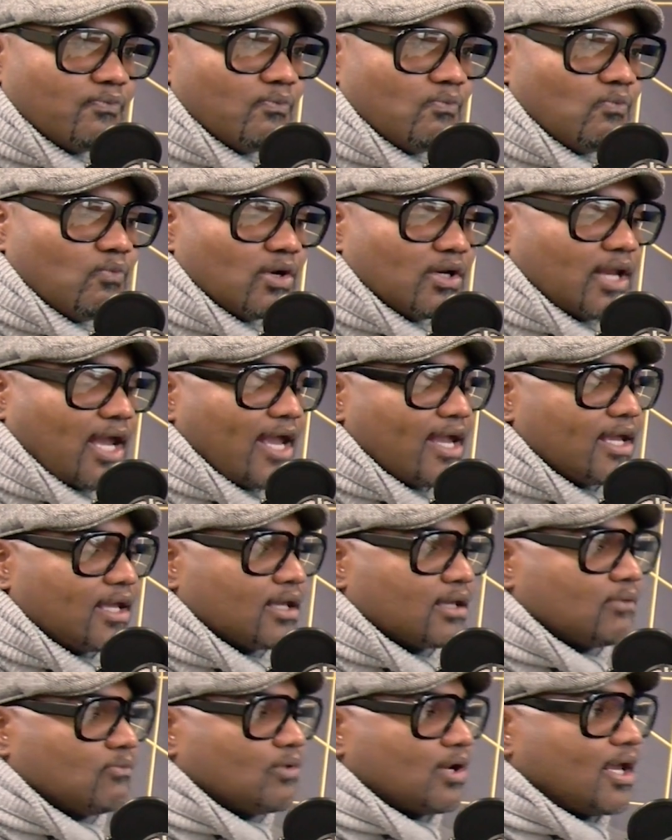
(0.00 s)
when
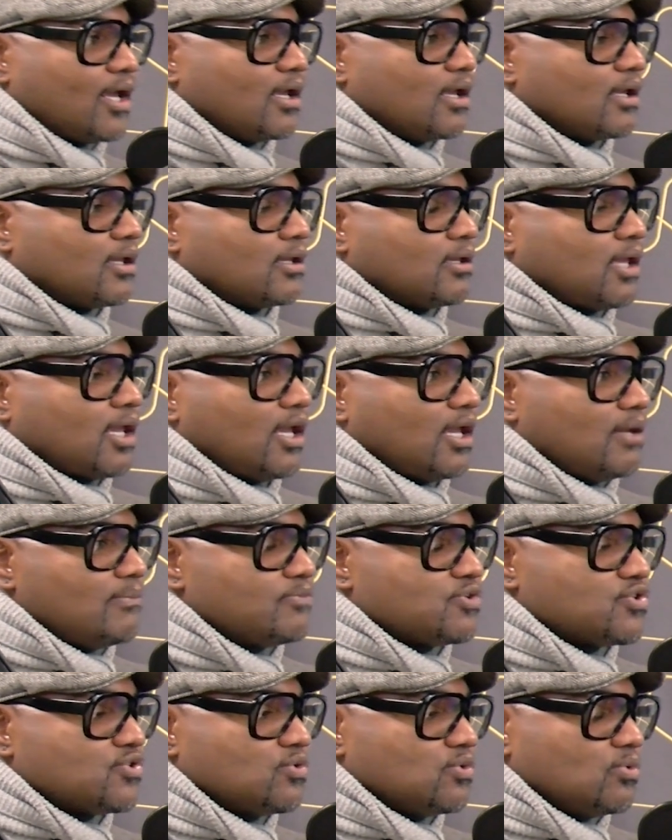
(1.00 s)
I came
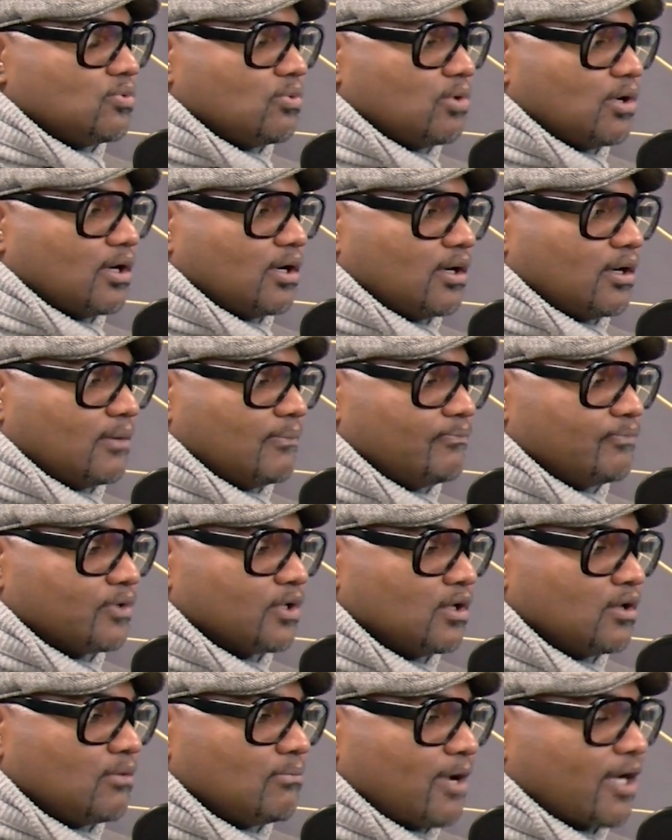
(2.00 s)
to
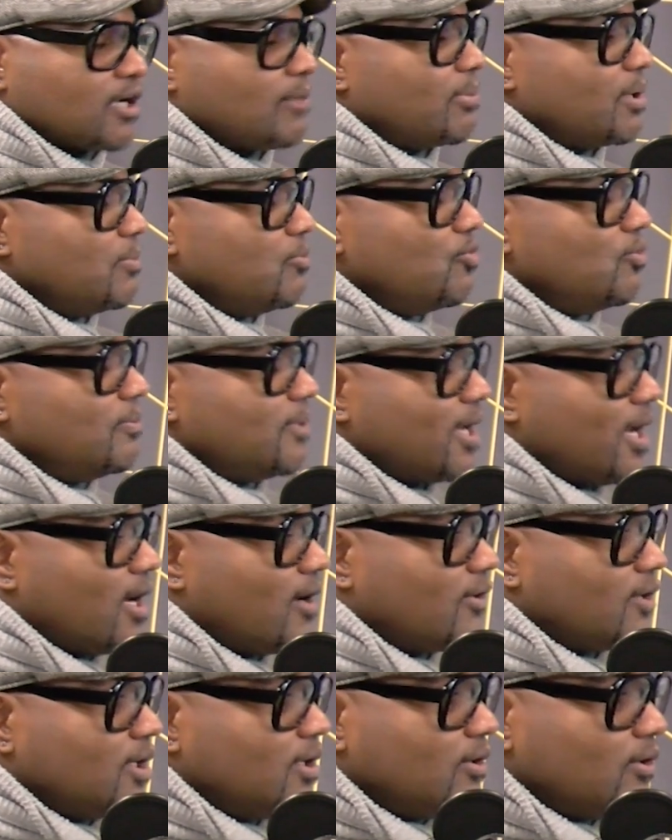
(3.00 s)
my company moved me
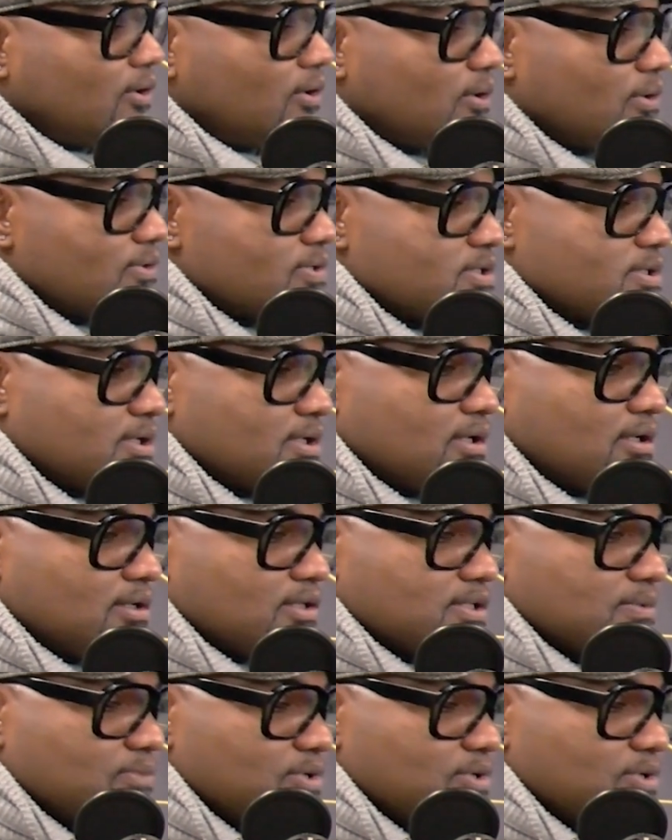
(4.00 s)
out here to